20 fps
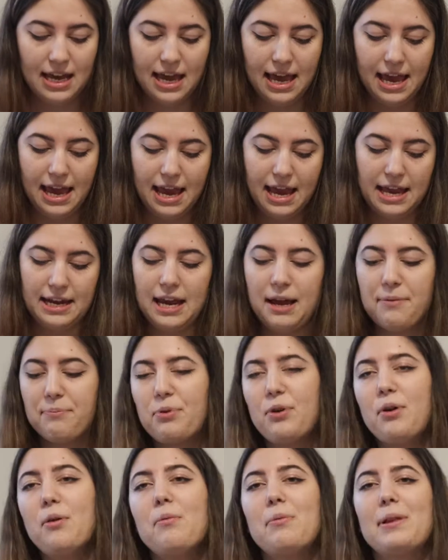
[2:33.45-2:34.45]
and I'm
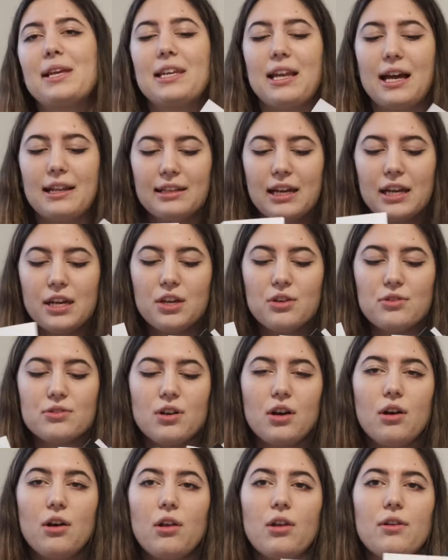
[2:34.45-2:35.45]
probably not gonna use
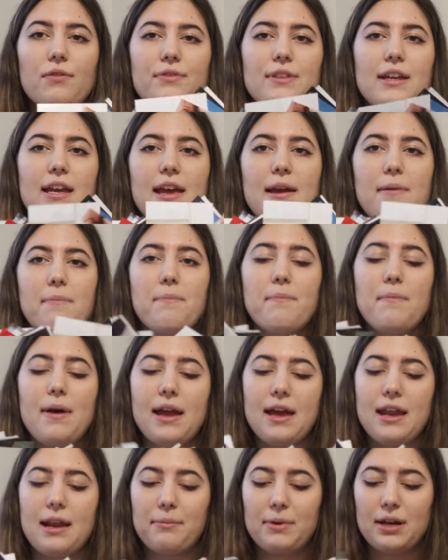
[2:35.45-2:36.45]
all of them
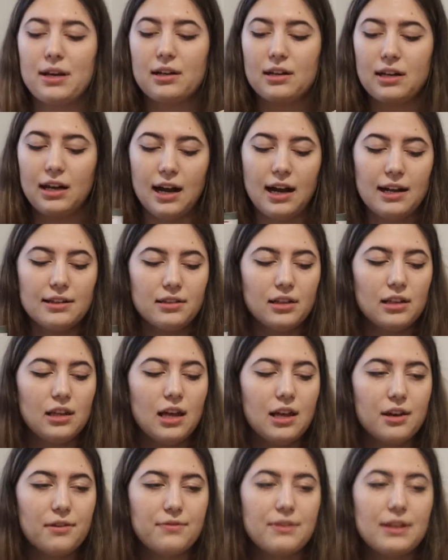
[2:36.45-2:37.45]
and I'm gonna cut a
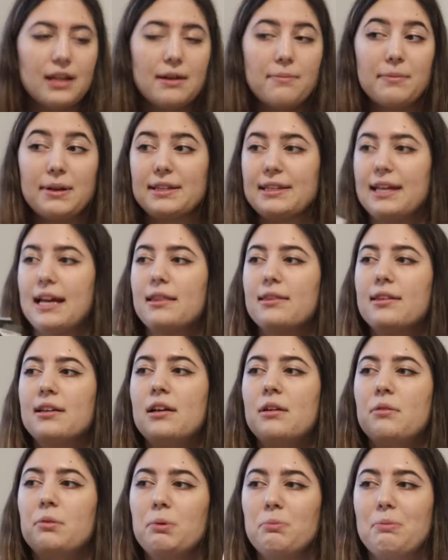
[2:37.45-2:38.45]
lot of them, and that
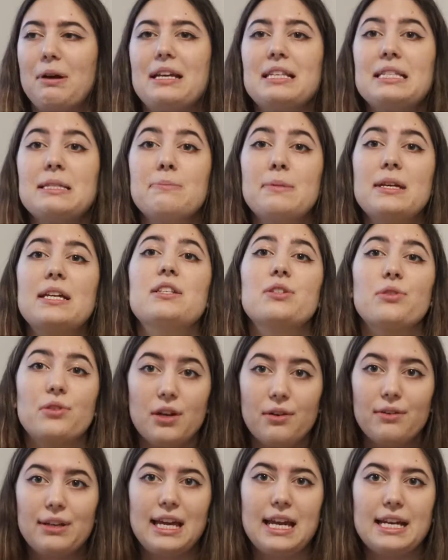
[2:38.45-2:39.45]
reminds me to
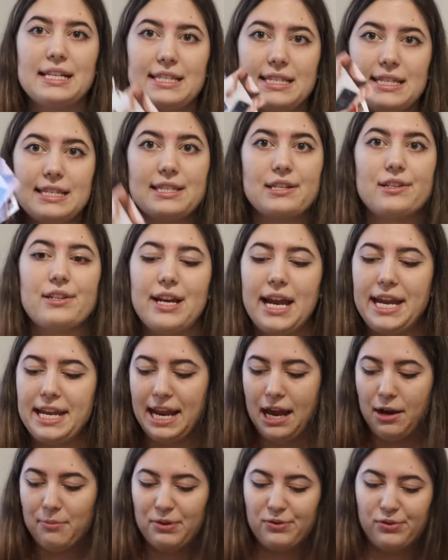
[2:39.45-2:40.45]
go and get a scissor right
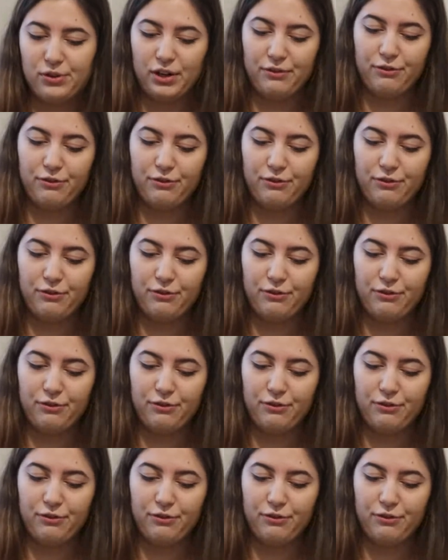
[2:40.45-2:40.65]
now before I